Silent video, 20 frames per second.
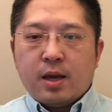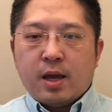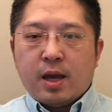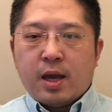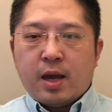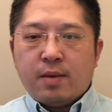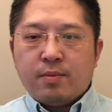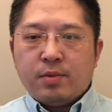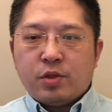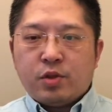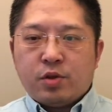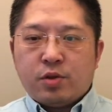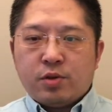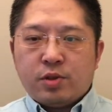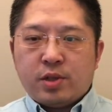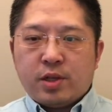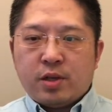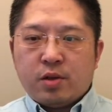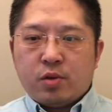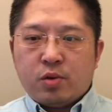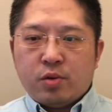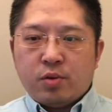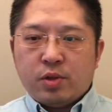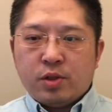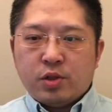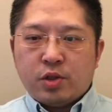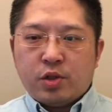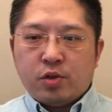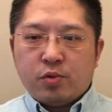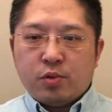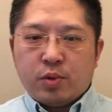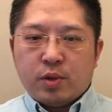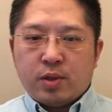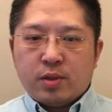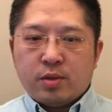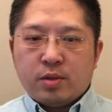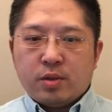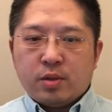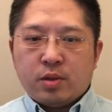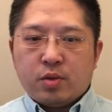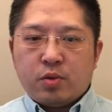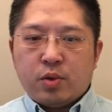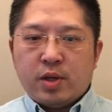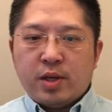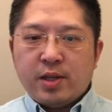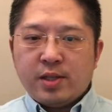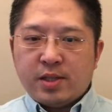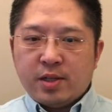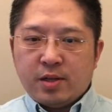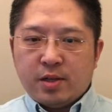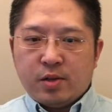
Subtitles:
Amateurs, including children, could easily